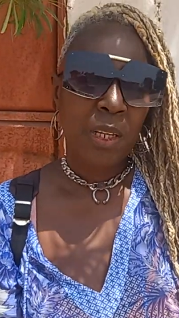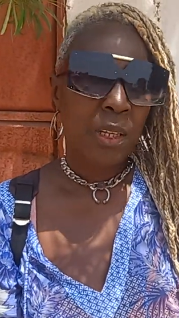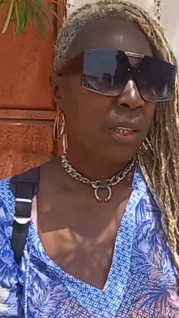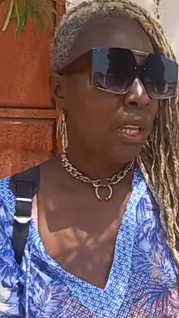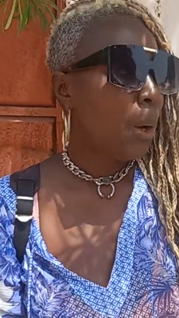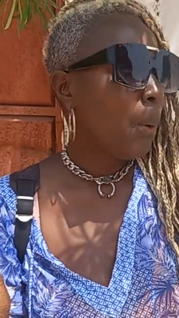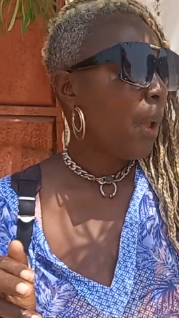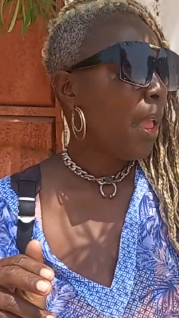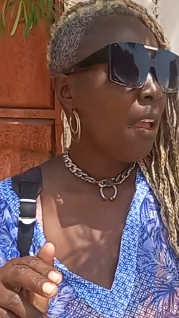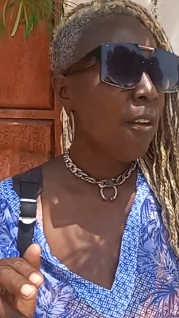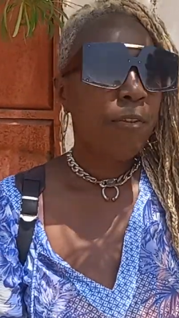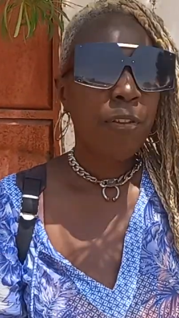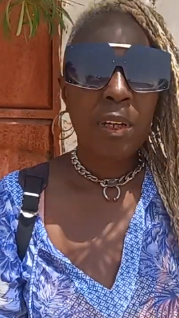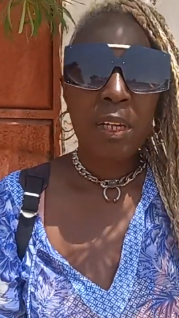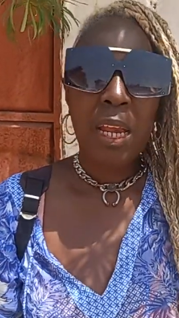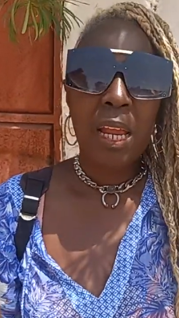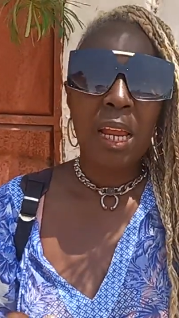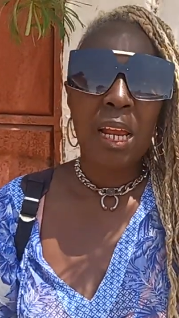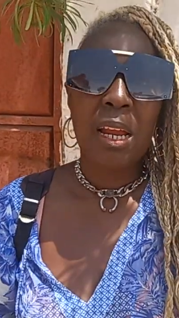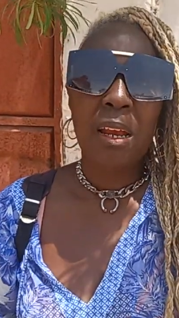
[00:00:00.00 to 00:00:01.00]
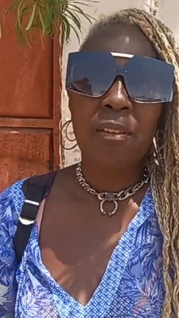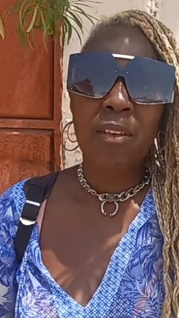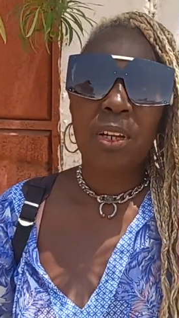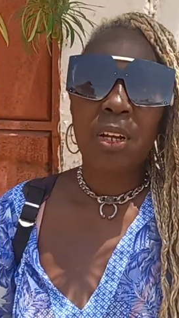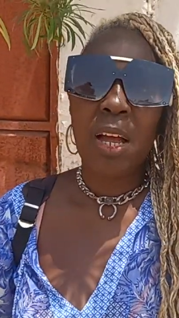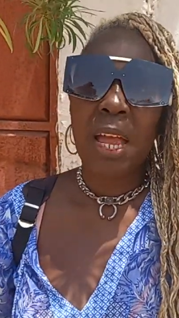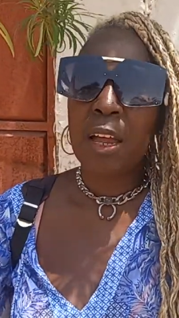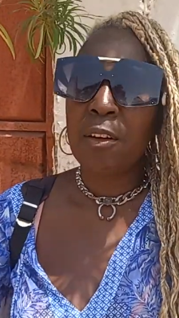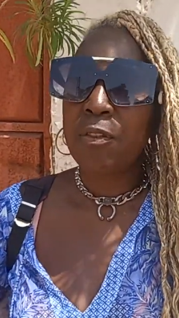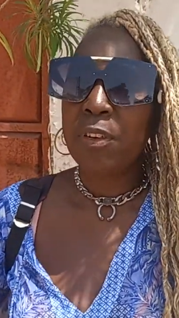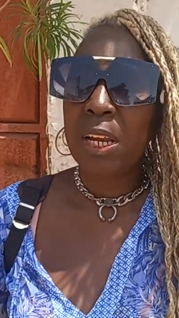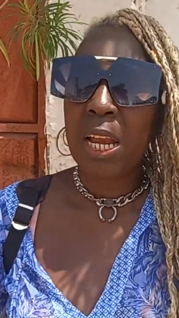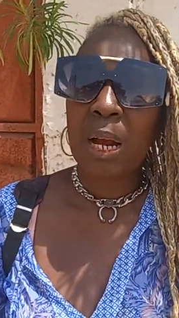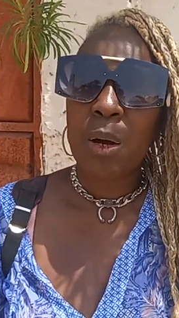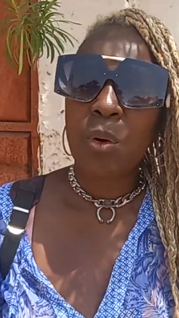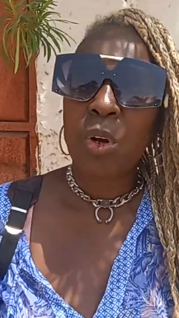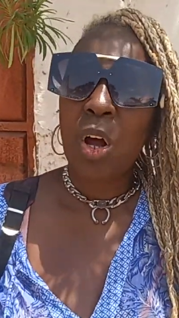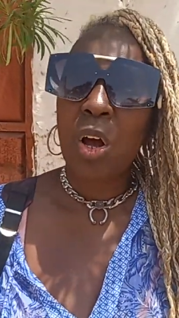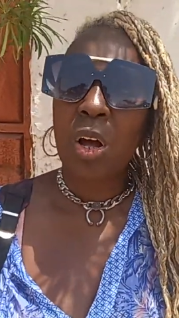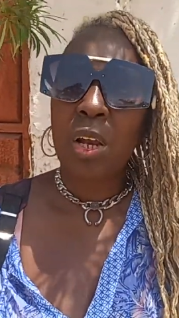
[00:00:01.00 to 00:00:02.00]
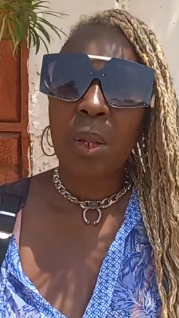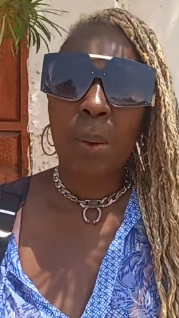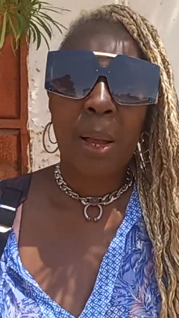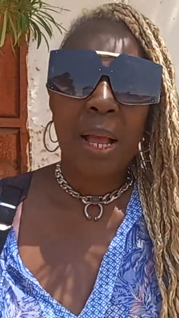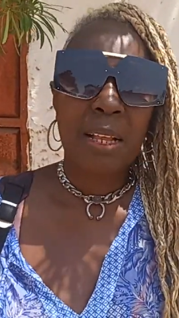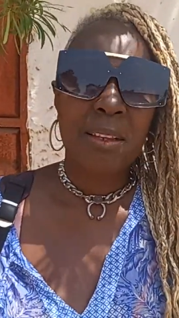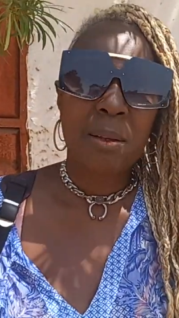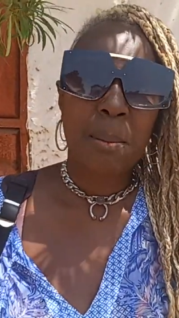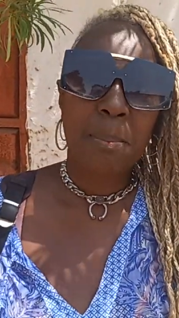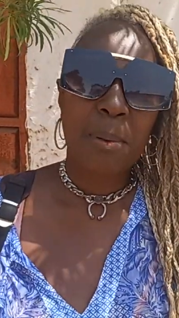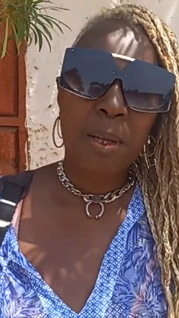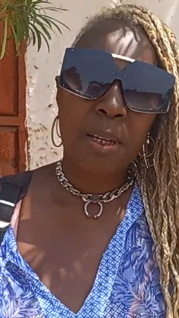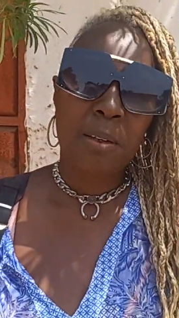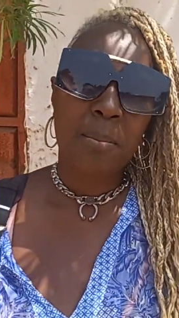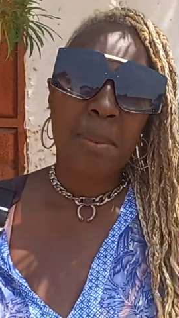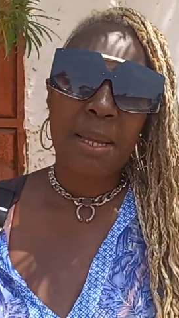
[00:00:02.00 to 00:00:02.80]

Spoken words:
Now every area, every alcalde has a bird